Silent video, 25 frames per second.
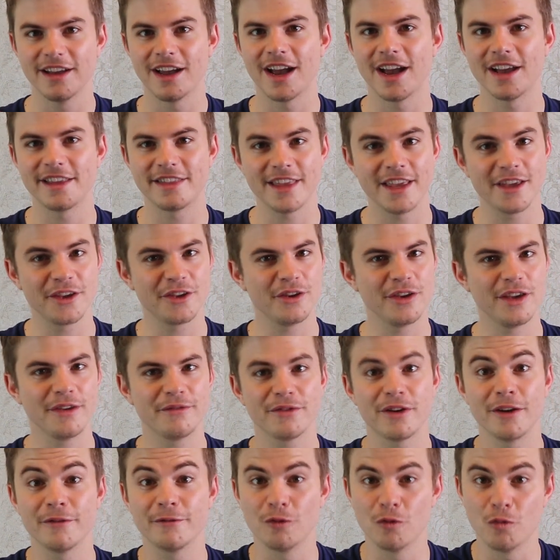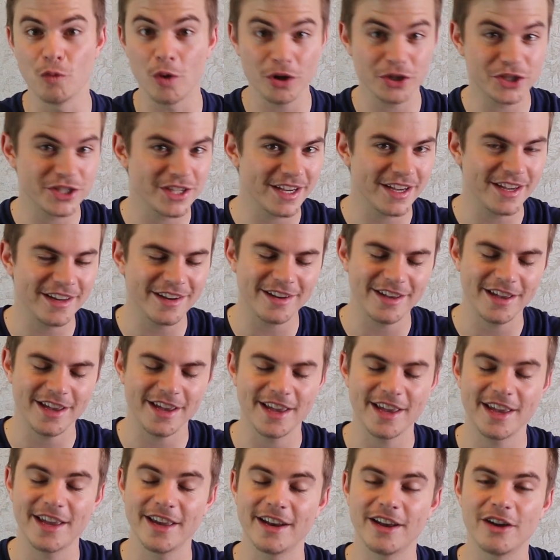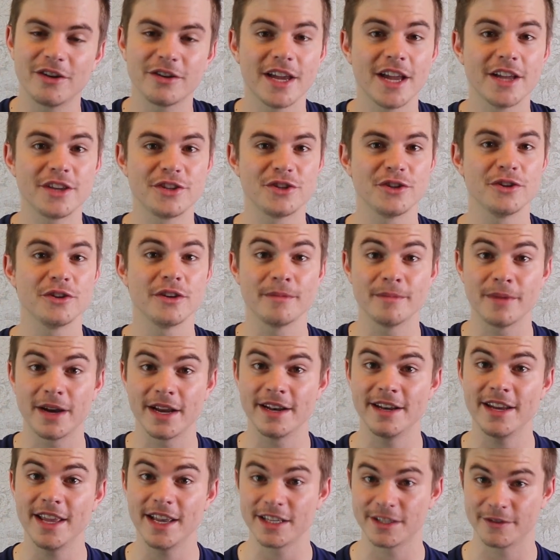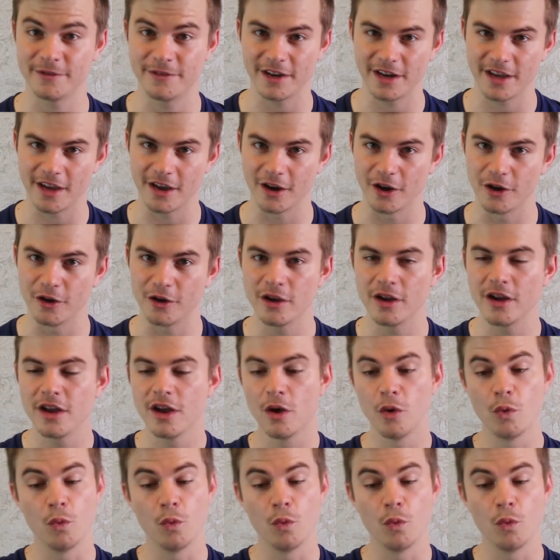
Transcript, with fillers: Uh, thank you everyone for watching, and I'll catch you in my next video,